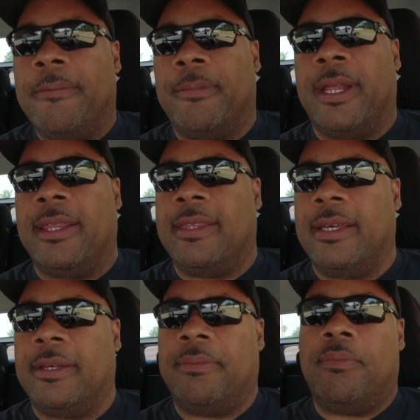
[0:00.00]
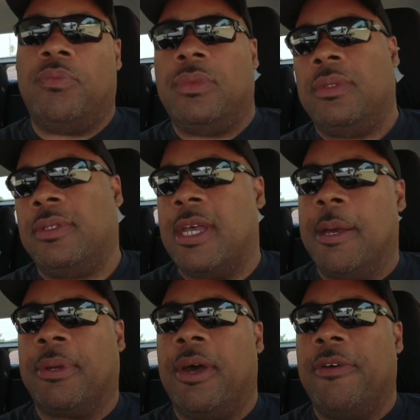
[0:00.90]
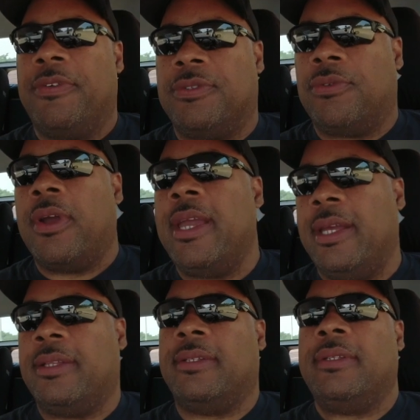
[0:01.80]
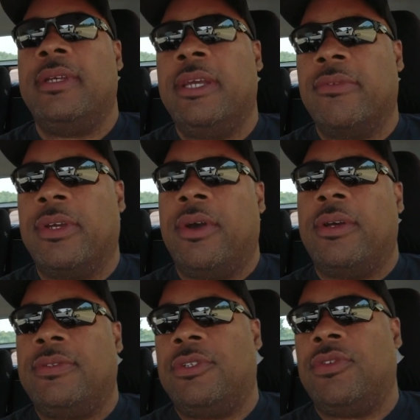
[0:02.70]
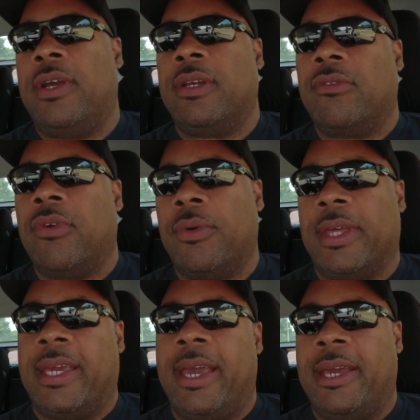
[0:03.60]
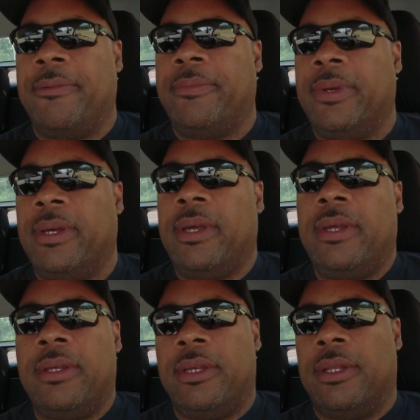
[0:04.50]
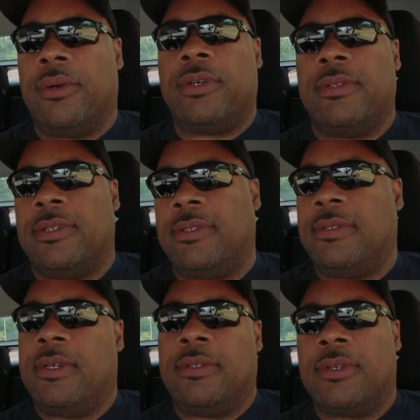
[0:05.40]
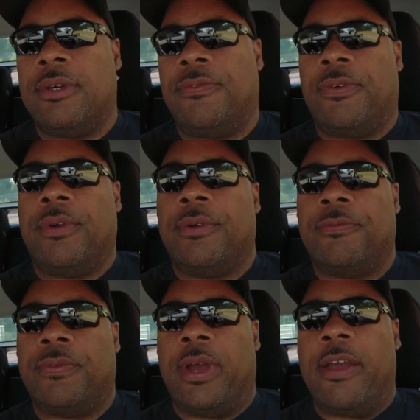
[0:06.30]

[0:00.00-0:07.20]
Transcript: But I think Top Golf is great in regards to trying to grow the game, you know, because it's good for